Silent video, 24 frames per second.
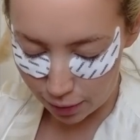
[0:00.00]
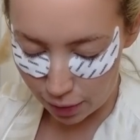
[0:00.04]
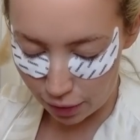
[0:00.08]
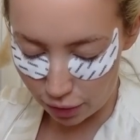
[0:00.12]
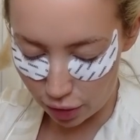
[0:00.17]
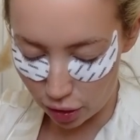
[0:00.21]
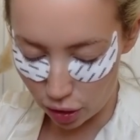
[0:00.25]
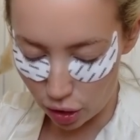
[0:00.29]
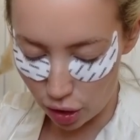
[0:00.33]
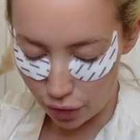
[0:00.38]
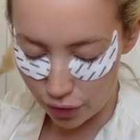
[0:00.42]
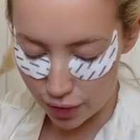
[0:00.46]
get me
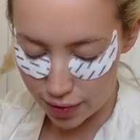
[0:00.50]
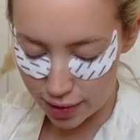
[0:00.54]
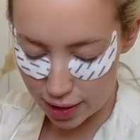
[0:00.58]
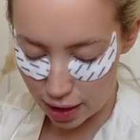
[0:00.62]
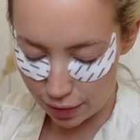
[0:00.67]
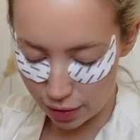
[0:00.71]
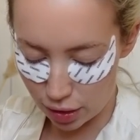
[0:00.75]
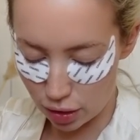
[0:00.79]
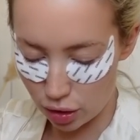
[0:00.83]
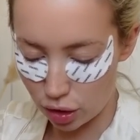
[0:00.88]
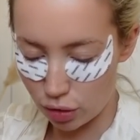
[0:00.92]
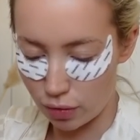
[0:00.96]
wrong, obviously
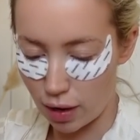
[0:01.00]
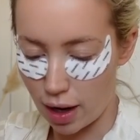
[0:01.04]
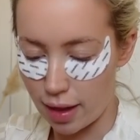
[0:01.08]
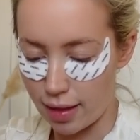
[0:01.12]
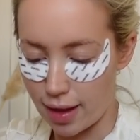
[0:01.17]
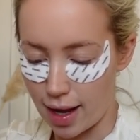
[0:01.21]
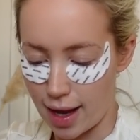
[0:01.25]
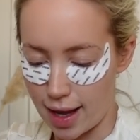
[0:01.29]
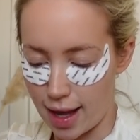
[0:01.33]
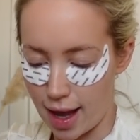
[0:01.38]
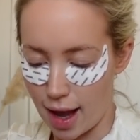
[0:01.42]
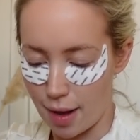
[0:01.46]
we're not quite
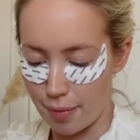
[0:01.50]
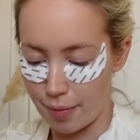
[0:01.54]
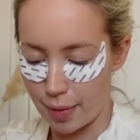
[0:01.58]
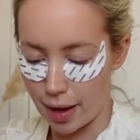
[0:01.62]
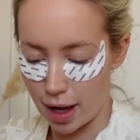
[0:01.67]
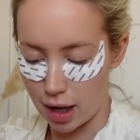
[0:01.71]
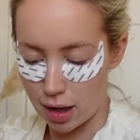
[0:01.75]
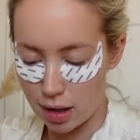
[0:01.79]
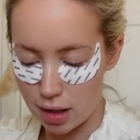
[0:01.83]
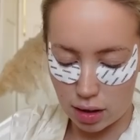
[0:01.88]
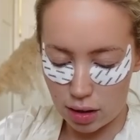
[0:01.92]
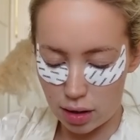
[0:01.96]
there yet,
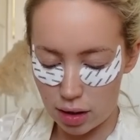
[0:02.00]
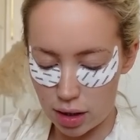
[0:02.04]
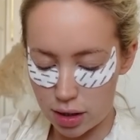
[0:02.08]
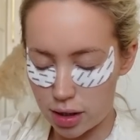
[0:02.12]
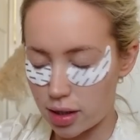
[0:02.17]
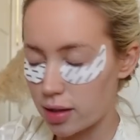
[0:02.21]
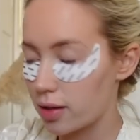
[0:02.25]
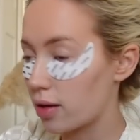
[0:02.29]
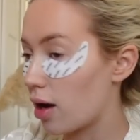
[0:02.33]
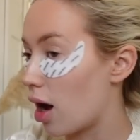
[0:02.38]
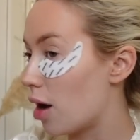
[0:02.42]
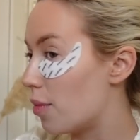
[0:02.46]
but I
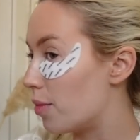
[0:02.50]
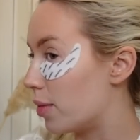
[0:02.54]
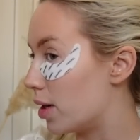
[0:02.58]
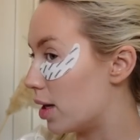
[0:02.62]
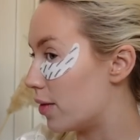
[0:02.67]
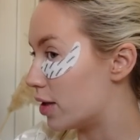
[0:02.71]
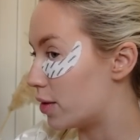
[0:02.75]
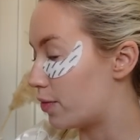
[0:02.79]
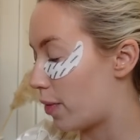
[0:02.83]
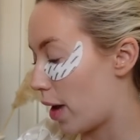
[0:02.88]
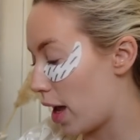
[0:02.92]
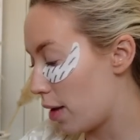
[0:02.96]
just can't believe
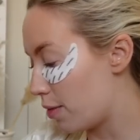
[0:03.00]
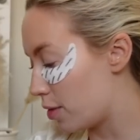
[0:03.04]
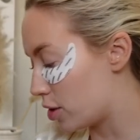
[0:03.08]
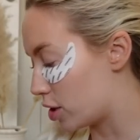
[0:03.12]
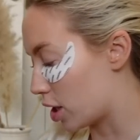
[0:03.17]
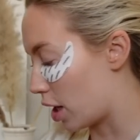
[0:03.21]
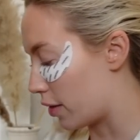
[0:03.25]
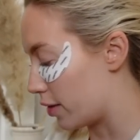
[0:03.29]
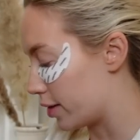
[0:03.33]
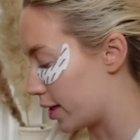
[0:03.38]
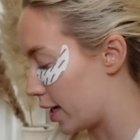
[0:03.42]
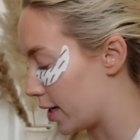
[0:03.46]
it's baby
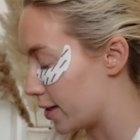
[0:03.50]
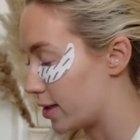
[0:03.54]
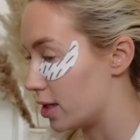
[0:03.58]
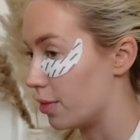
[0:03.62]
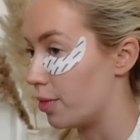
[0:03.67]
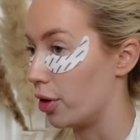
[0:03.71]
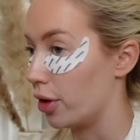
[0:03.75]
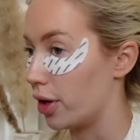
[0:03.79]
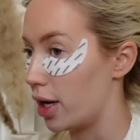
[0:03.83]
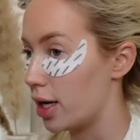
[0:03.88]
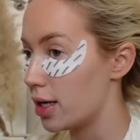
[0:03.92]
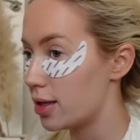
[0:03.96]
shower day, to
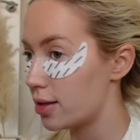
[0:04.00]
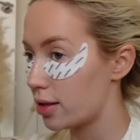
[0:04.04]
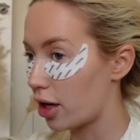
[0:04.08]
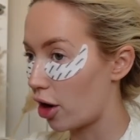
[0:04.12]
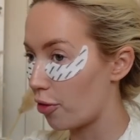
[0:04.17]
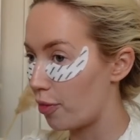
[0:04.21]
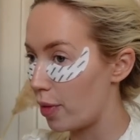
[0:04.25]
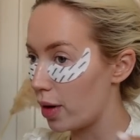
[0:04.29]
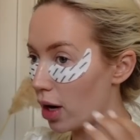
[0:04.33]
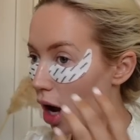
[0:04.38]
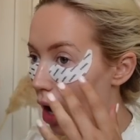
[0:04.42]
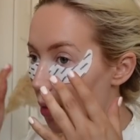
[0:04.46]
be honest.
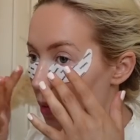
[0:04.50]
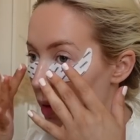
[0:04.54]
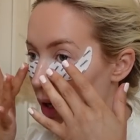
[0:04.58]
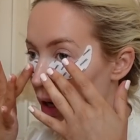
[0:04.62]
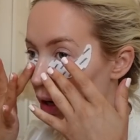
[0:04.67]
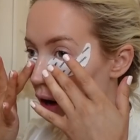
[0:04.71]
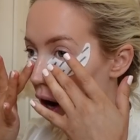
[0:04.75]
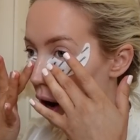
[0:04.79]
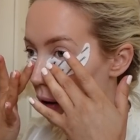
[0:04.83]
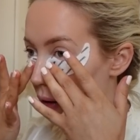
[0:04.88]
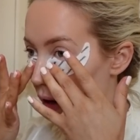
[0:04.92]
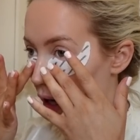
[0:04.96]
I've been umming
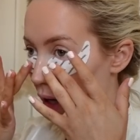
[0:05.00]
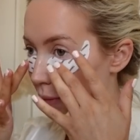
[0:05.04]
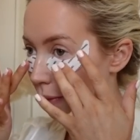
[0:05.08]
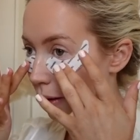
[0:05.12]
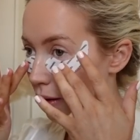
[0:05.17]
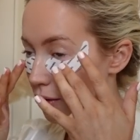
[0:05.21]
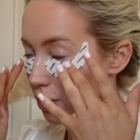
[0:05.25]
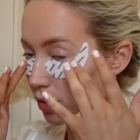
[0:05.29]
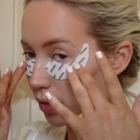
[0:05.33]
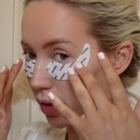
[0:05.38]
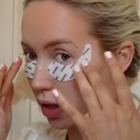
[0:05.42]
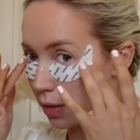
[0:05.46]
and ahhing
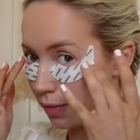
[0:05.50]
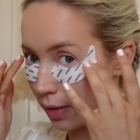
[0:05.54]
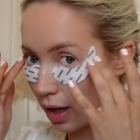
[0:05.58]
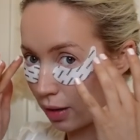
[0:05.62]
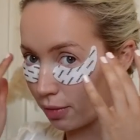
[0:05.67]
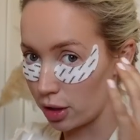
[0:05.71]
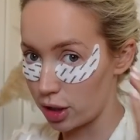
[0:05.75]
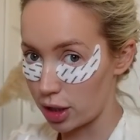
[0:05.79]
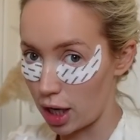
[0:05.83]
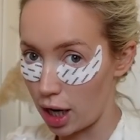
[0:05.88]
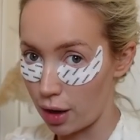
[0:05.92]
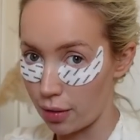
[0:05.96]
about doing a
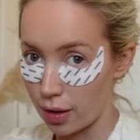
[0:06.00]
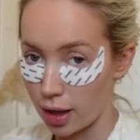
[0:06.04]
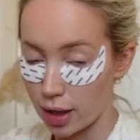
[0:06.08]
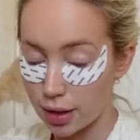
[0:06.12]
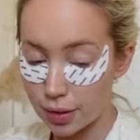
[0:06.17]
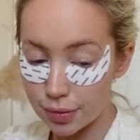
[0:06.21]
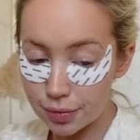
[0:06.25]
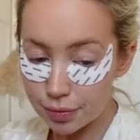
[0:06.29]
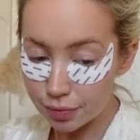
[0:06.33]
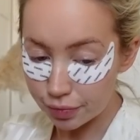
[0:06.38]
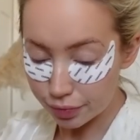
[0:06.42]
baby shower